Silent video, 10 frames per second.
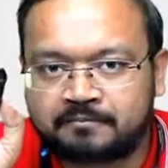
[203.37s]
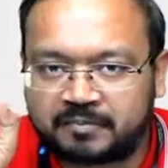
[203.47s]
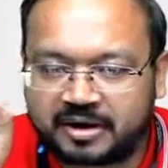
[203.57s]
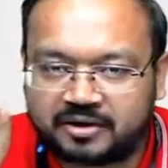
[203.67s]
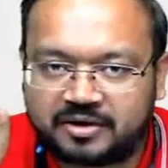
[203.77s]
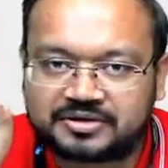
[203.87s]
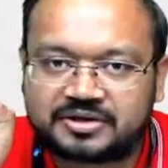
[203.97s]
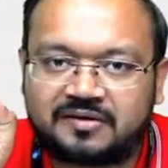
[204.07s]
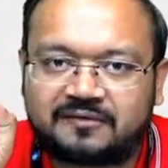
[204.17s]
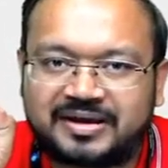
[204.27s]
because
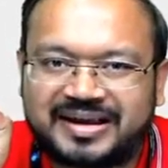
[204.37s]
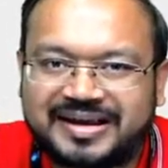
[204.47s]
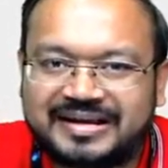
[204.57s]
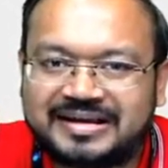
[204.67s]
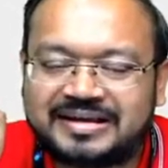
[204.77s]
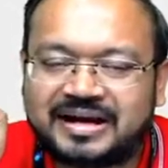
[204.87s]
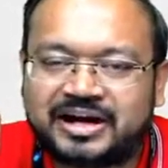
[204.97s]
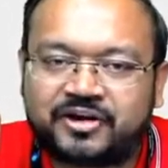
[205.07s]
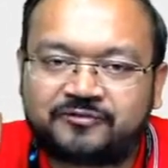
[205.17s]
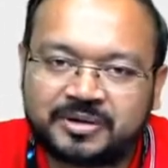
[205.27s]
of any
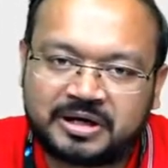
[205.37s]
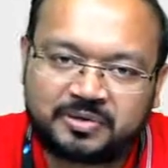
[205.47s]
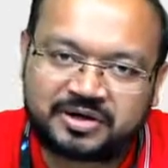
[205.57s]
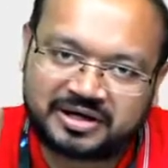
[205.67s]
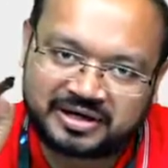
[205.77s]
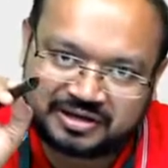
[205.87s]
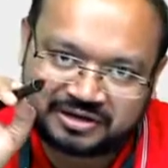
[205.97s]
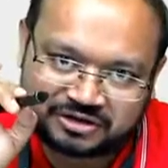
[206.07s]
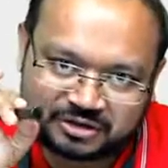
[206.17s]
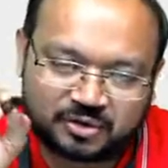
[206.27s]
kind of pollutant,
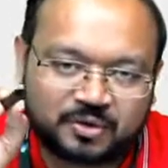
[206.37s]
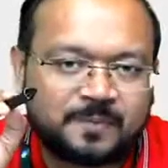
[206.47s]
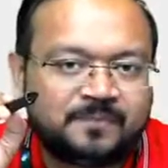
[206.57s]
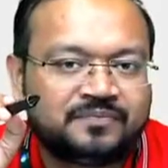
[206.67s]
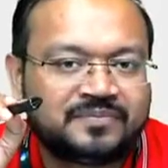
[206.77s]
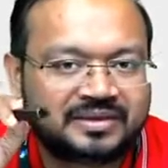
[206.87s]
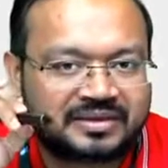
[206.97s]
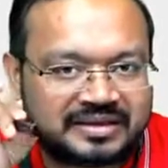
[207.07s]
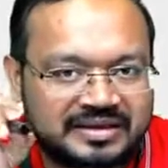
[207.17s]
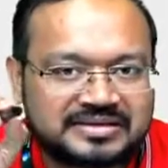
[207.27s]
so
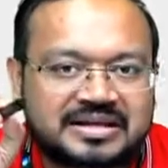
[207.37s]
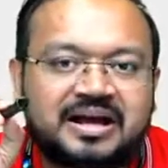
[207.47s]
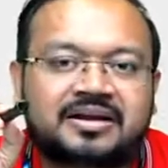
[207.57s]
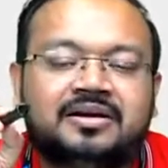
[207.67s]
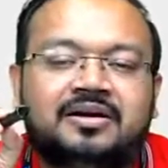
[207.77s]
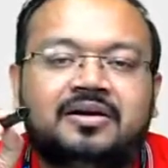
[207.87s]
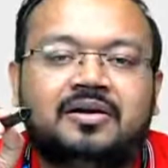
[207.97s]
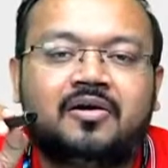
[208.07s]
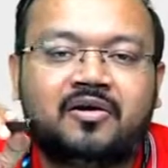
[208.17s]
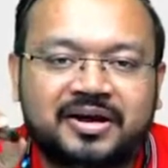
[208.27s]
these are the
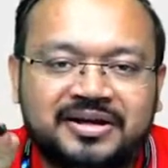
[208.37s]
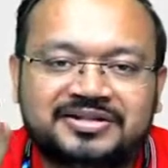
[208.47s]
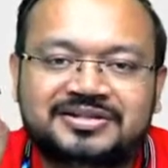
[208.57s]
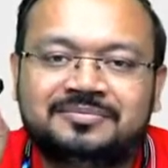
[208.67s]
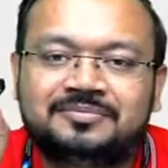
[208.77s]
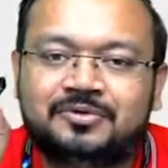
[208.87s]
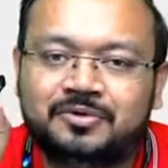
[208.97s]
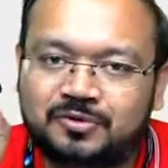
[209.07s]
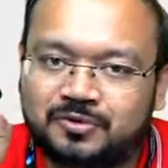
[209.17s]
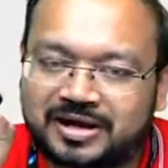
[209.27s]
organisms
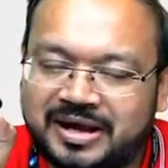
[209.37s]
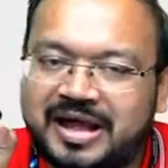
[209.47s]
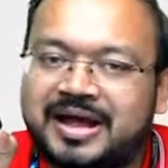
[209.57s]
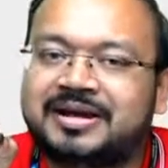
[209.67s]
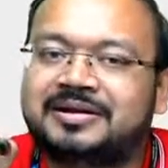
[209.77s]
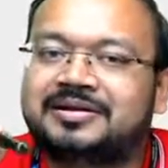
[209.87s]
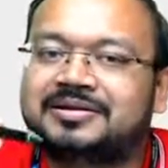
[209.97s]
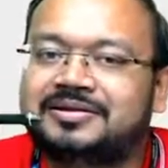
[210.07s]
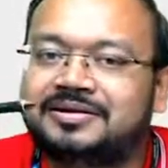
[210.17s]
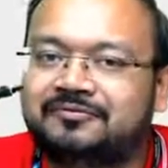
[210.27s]
who can
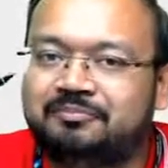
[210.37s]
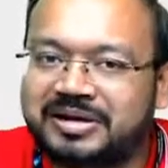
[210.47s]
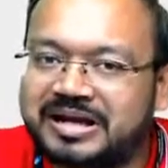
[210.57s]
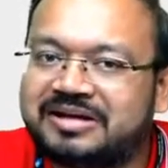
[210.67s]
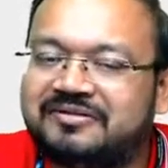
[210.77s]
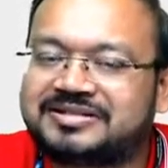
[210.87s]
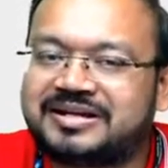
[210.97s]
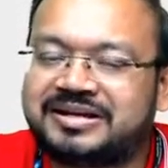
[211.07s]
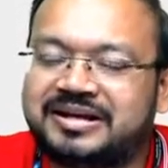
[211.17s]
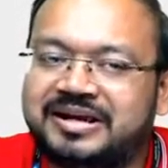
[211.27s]
behave as
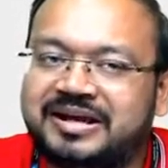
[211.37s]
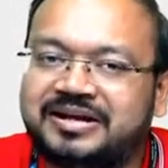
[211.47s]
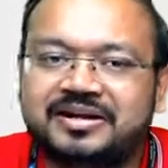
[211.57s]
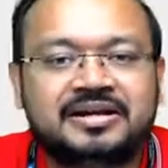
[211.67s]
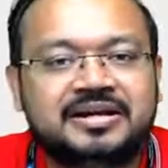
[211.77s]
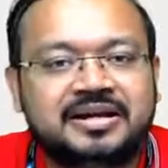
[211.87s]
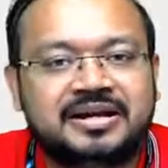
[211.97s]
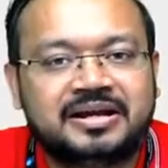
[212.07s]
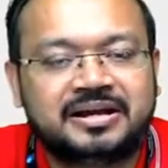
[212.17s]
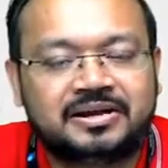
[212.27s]
an indicator.
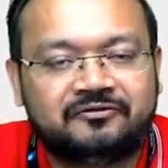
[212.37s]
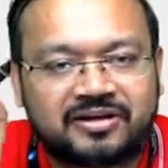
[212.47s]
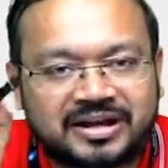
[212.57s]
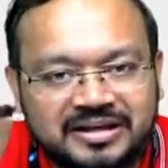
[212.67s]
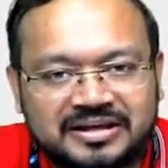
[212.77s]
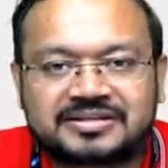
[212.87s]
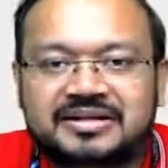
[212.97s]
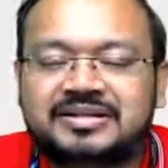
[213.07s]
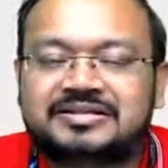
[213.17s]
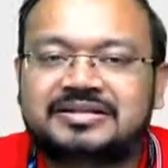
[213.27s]
We can
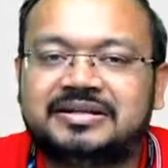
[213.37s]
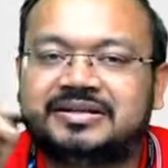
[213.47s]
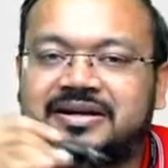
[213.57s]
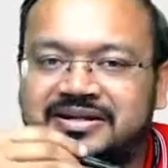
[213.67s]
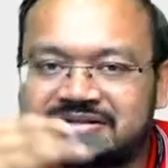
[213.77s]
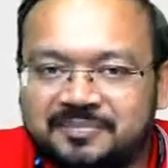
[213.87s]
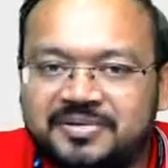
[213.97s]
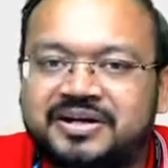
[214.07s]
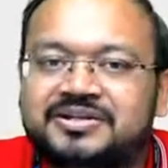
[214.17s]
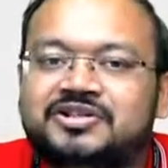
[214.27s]
easily see the
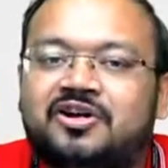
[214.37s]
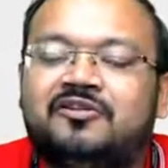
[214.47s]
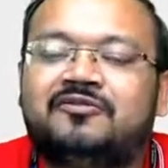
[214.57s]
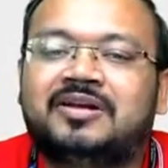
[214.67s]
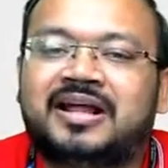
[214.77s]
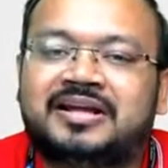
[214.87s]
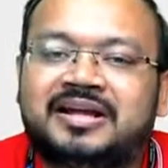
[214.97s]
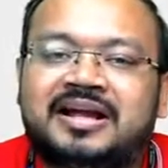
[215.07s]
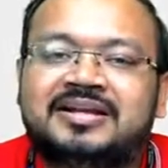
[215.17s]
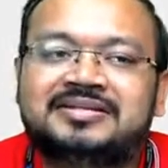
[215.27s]
disappearance of
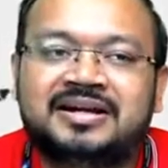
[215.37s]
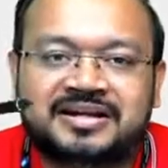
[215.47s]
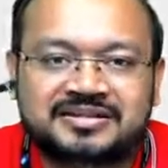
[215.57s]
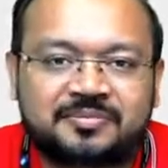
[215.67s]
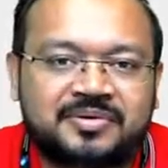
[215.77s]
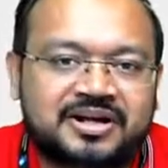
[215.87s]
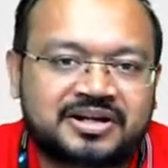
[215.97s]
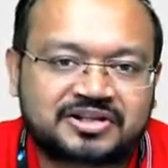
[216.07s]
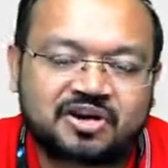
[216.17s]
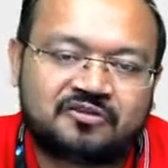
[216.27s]
lichens and
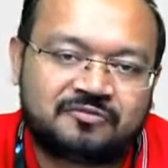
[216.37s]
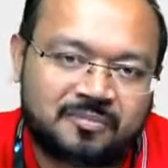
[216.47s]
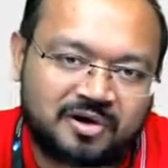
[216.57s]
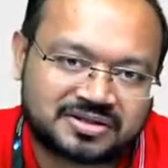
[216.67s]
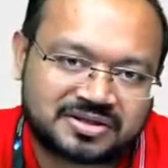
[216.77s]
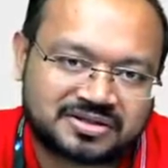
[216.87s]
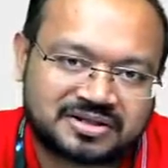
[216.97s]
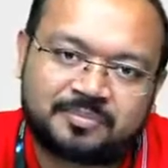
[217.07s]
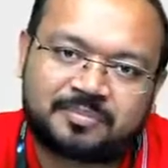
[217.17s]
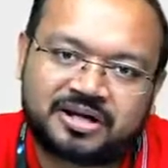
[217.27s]
disappearance of mosses
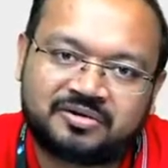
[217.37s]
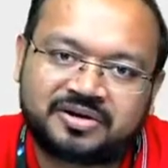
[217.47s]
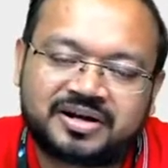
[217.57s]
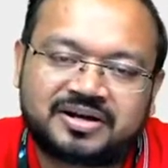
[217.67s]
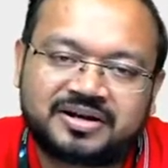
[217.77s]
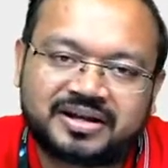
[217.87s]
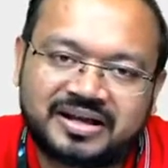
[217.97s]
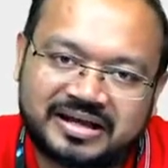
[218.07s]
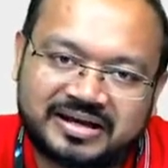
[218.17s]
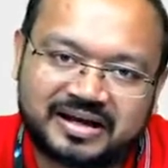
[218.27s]
in a polluted
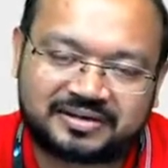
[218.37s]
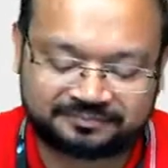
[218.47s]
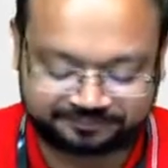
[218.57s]
area.